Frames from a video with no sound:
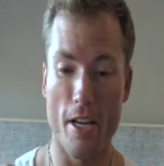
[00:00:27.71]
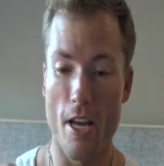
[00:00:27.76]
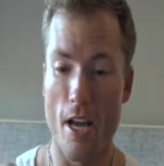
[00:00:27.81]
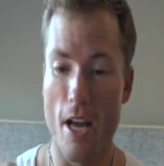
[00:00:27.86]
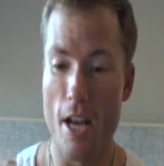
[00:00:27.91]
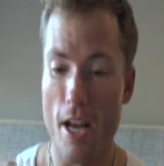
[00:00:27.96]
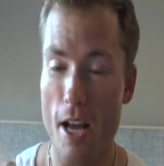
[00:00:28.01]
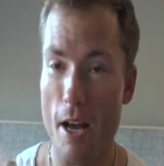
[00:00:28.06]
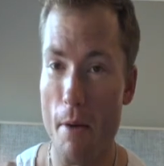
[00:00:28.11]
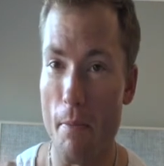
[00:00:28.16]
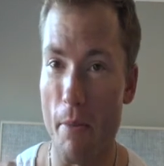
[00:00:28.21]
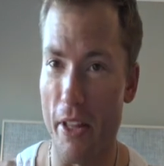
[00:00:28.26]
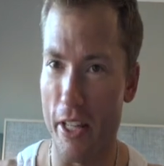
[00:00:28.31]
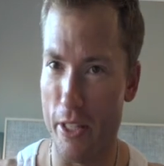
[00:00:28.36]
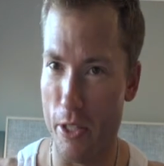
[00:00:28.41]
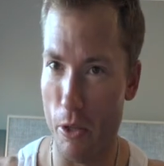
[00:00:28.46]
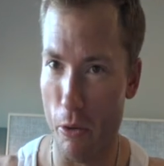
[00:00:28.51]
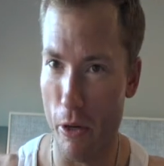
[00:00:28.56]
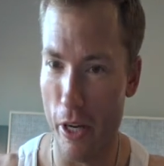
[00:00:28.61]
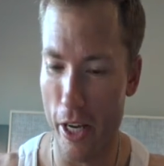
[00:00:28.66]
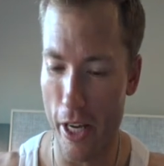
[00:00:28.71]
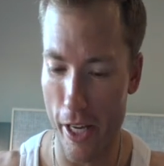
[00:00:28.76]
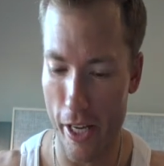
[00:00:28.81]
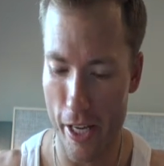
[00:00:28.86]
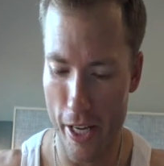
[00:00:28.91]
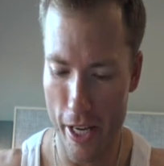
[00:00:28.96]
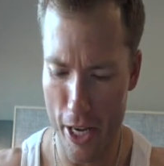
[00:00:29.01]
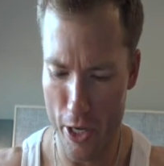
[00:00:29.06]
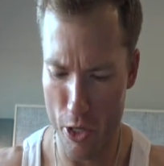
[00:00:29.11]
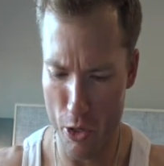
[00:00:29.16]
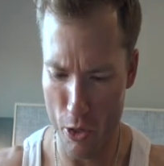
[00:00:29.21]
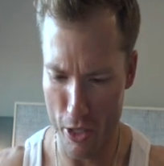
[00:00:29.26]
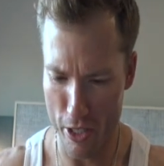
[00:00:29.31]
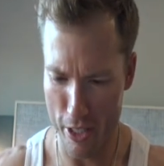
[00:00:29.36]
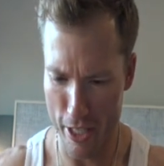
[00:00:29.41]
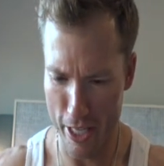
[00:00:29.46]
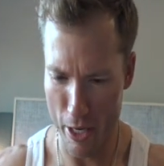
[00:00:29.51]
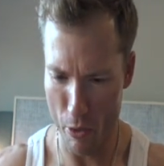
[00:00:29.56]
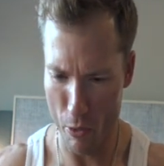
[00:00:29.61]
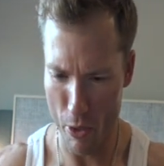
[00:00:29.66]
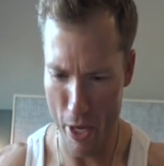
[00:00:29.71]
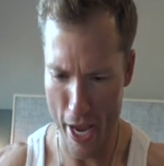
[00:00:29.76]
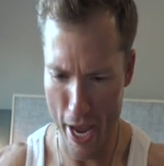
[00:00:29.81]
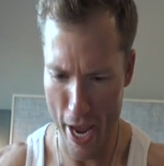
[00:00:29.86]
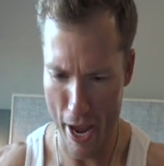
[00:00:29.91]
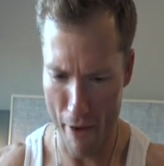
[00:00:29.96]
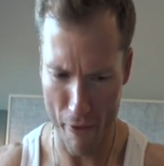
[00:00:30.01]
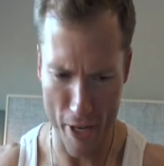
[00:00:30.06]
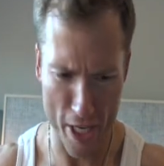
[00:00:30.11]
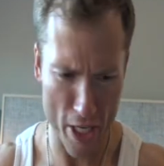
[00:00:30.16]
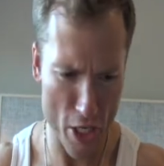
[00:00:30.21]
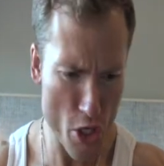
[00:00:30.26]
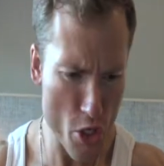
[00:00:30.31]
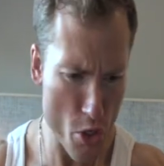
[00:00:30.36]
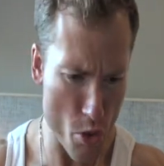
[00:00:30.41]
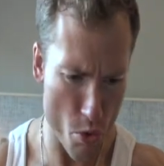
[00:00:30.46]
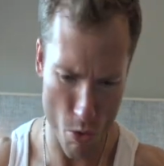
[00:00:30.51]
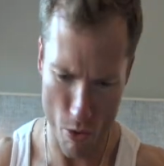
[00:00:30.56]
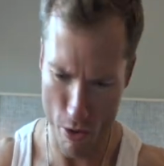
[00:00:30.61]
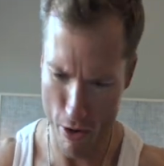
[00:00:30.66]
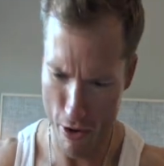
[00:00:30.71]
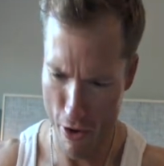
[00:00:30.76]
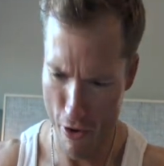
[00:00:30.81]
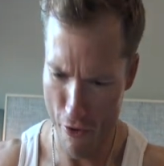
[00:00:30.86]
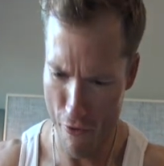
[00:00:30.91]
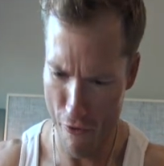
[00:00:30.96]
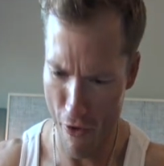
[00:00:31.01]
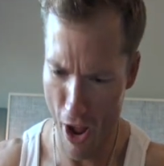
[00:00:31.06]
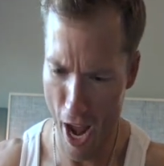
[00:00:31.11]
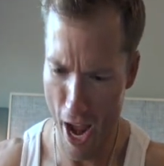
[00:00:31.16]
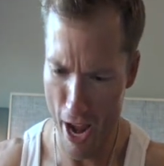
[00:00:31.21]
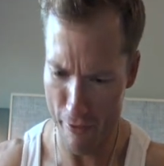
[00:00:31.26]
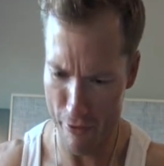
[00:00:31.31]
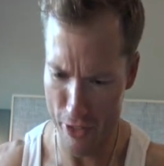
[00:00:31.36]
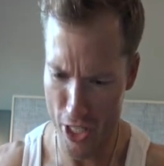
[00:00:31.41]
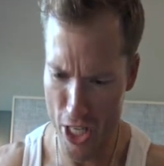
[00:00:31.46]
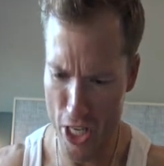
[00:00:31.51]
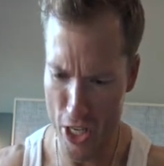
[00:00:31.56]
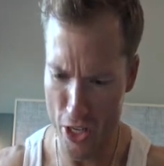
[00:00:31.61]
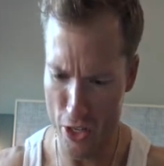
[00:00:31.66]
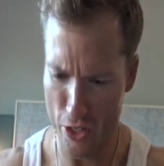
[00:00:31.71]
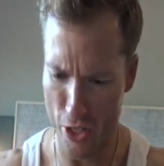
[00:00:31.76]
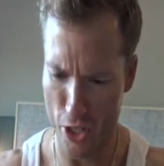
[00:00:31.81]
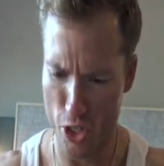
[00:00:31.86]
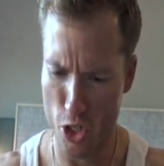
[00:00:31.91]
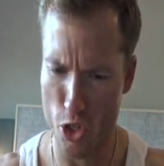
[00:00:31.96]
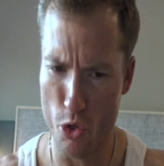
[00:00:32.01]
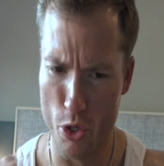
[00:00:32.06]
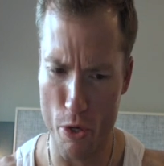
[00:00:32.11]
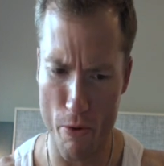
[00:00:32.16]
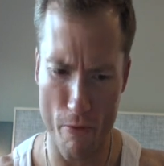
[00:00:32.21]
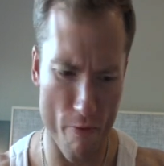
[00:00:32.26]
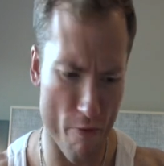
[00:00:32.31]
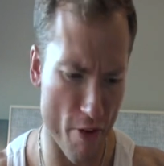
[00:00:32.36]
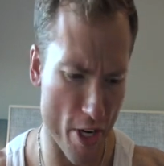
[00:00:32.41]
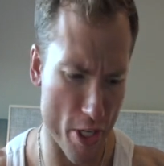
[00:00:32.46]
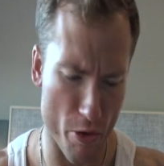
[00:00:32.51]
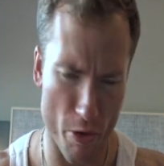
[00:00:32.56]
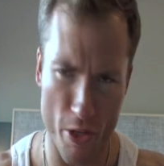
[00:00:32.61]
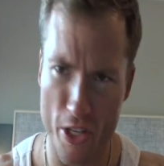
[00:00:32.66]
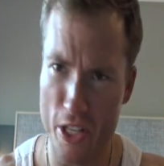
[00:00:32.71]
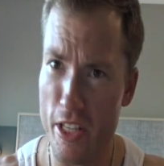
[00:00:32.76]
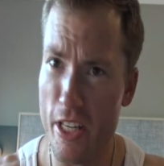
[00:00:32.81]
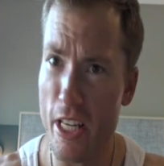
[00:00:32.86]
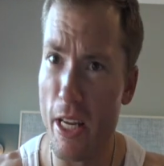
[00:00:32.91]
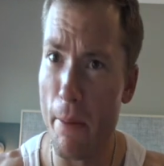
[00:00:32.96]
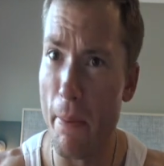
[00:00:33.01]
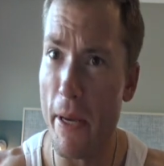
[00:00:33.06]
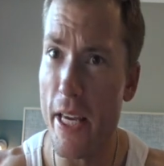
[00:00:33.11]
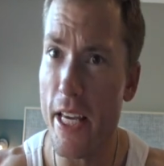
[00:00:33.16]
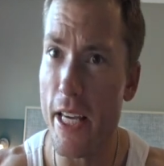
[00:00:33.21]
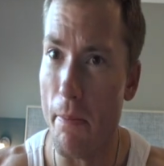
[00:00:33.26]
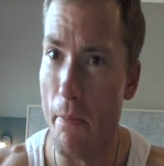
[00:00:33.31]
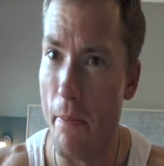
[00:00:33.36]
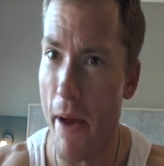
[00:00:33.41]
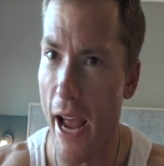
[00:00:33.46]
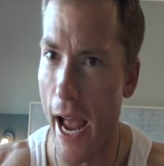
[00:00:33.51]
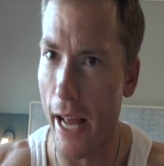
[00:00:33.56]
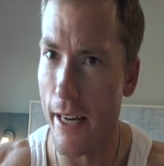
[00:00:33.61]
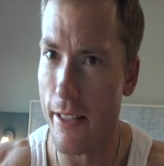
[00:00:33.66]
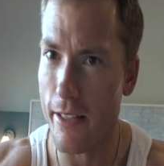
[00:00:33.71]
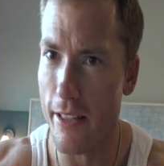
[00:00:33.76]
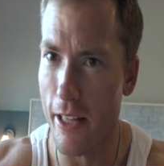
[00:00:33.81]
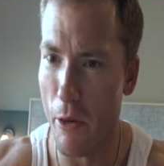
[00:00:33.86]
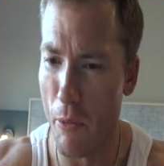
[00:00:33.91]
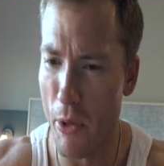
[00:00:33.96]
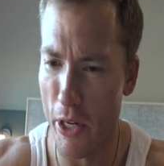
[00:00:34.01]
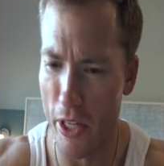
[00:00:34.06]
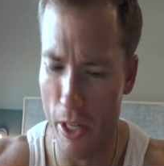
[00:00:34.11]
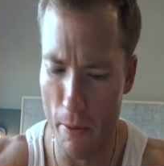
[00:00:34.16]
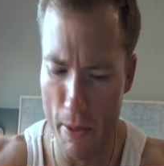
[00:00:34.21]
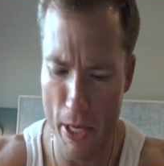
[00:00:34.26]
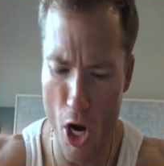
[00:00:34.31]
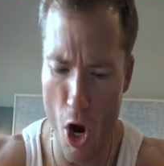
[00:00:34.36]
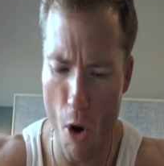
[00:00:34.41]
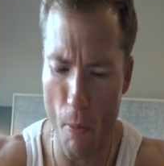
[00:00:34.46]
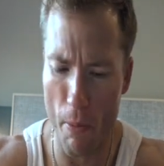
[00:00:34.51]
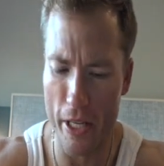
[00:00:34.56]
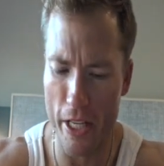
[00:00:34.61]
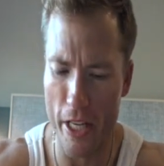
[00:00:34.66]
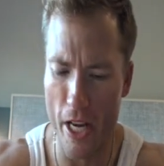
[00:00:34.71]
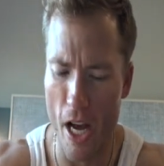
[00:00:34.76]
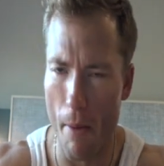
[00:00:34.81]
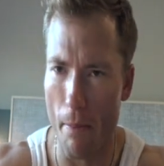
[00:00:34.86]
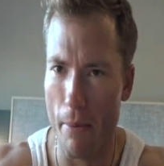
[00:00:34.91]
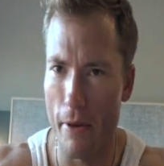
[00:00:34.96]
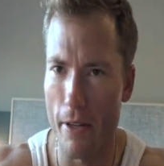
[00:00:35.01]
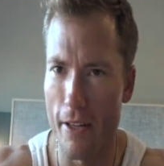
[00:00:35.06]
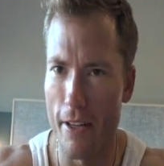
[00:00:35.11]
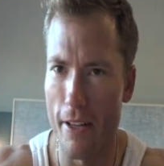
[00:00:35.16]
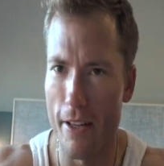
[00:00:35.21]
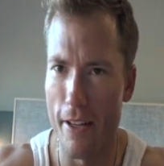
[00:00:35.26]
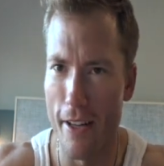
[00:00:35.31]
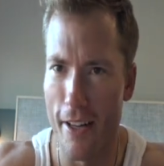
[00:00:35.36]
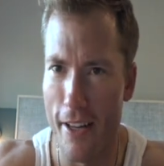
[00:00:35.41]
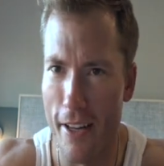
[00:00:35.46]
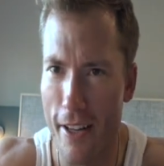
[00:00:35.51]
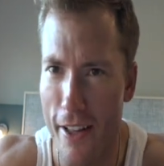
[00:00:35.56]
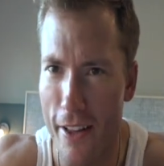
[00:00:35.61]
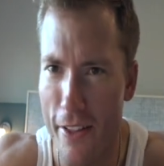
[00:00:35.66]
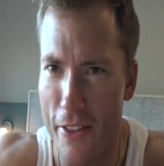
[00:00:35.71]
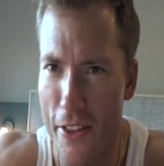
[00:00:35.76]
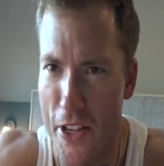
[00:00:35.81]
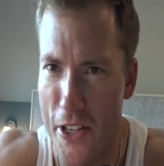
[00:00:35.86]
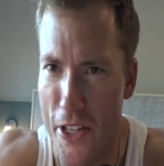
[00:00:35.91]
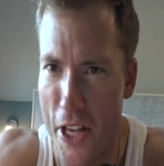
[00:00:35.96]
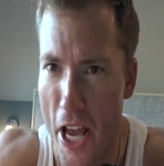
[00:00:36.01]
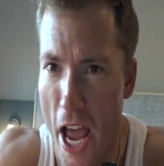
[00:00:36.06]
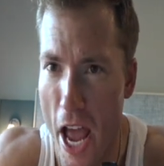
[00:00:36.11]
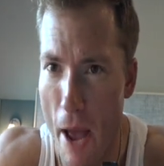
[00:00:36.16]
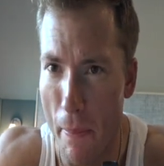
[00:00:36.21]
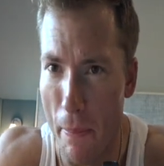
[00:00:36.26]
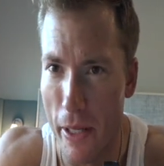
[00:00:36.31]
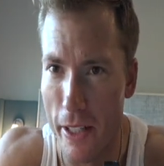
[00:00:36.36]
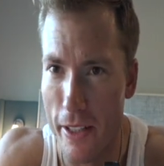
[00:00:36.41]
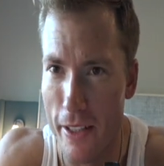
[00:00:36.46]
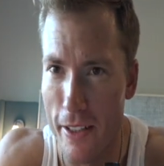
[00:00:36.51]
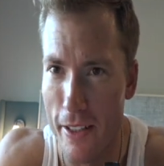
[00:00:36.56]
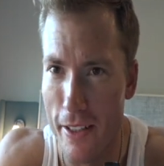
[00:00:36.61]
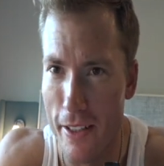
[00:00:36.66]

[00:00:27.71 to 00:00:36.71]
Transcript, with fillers: But that's okay. As you can see, we have a new 5Ds Extreme Victory sneak peek mat that we are going to be opening up. This epic